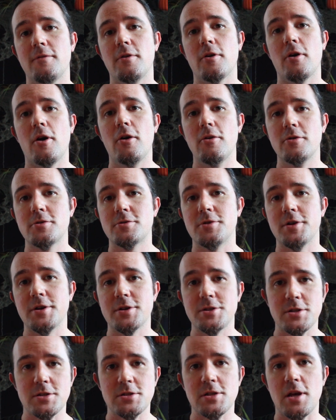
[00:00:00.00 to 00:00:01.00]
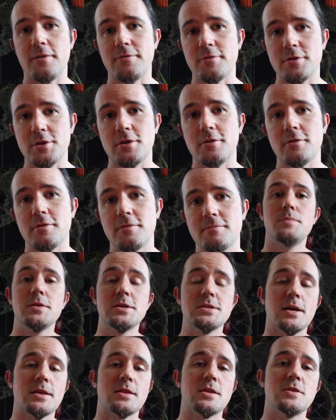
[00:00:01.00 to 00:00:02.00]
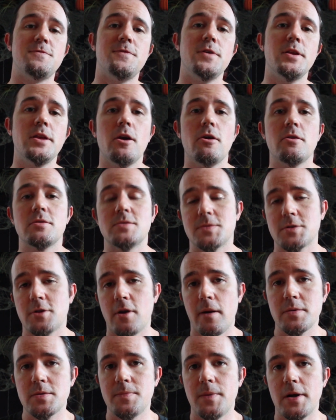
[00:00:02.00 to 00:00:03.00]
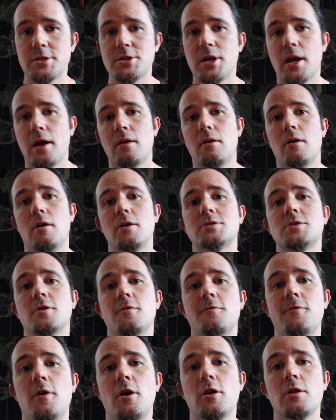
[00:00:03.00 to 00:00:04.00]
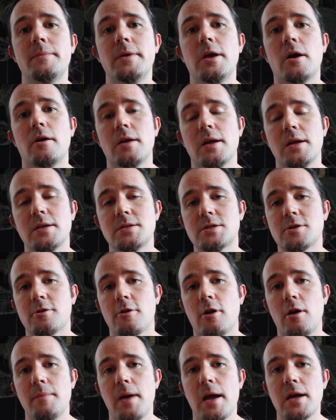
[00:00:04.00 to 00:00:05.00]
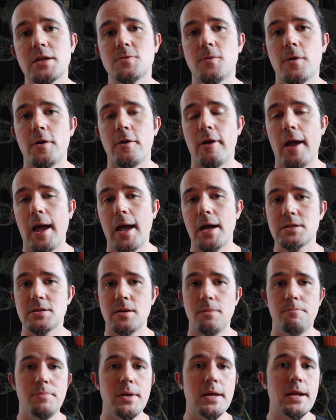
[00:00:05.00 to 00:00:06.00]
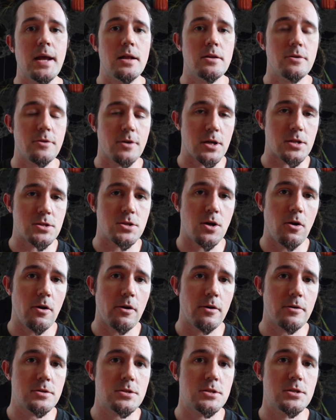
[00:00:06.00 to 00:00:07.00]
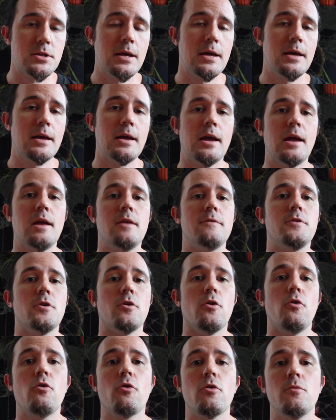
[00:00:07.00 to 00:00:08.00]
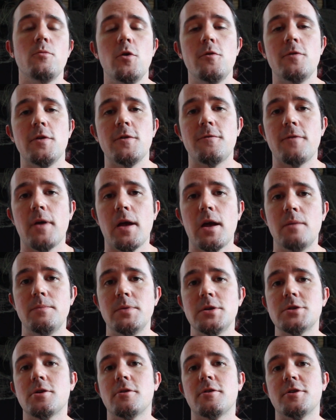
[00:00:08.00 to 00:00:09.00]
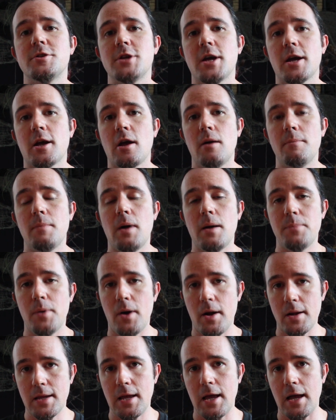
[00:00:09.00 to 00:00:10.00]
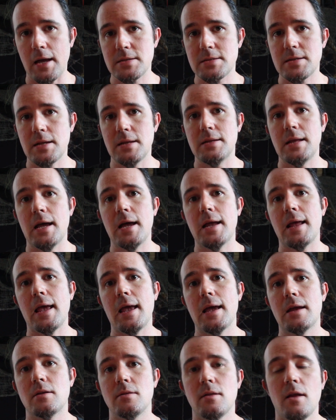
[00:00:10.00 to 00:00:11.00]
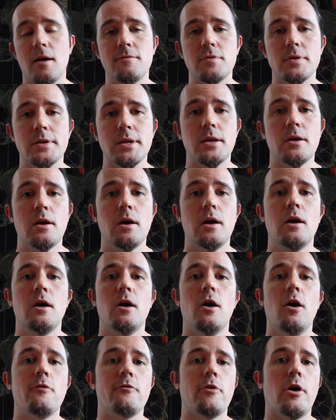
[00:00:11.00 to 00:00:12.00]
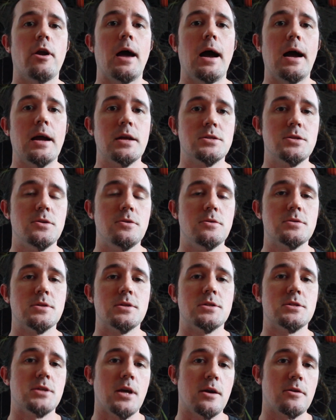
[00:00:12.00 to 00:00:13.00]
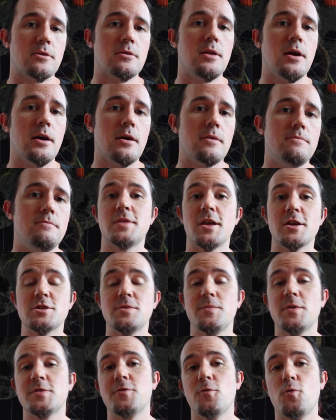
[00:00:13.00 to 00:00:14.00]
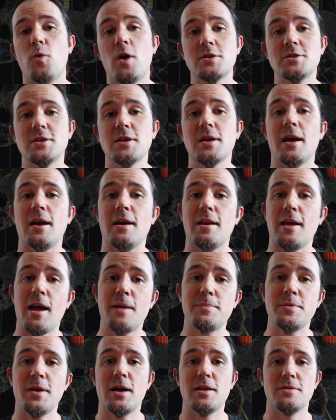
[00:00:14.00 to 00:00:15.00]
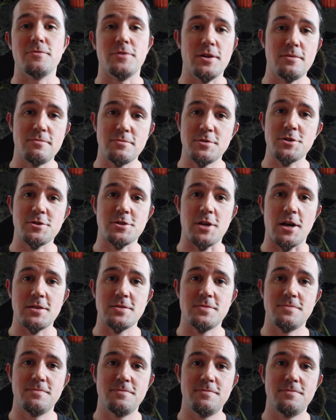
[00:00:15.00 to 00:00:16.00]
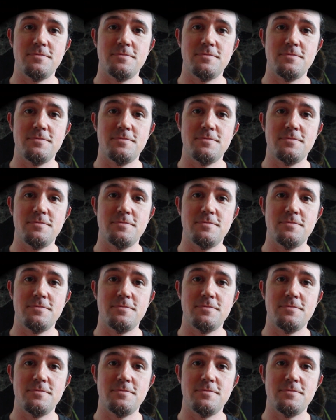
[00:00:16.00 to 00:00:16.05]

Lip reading: of your own traditions every year. Please like this video and subscribe to my channel. Also follow me on Instagram and Twitter at Ben Eller Guitars. And if you're a horror movie fan, be sure to check out my podcast, Dead and Lovely, over on iTunes and SoundCloud. Thanks so much for watching, and happy Halloween. Cheers, guys.